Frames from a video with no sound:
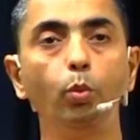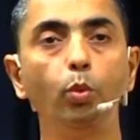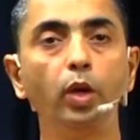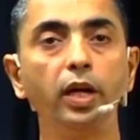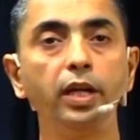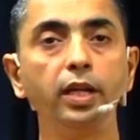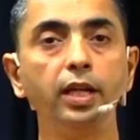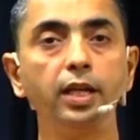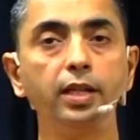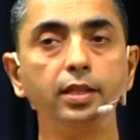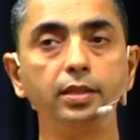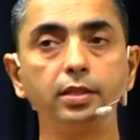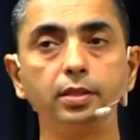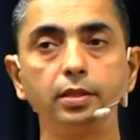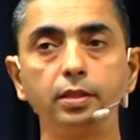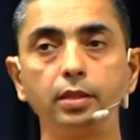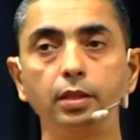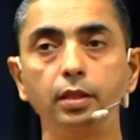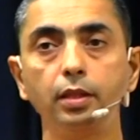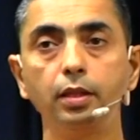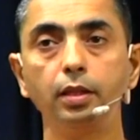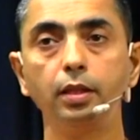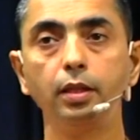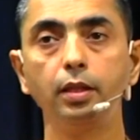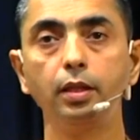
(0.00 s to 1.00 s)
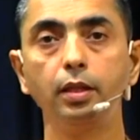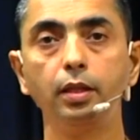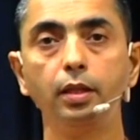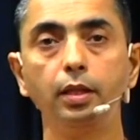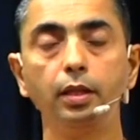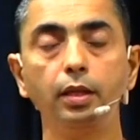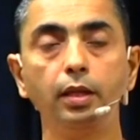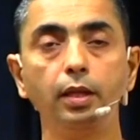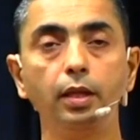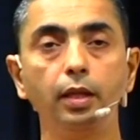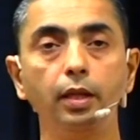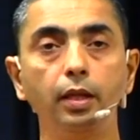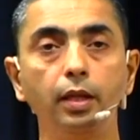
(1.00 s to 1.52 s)
One is
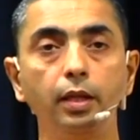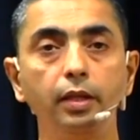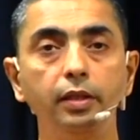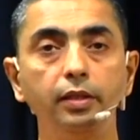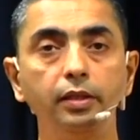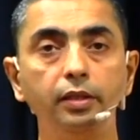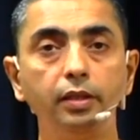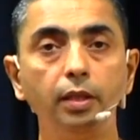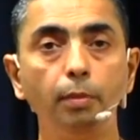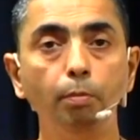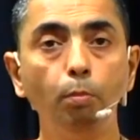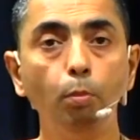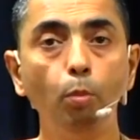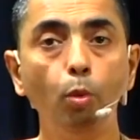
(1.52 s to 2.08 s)
the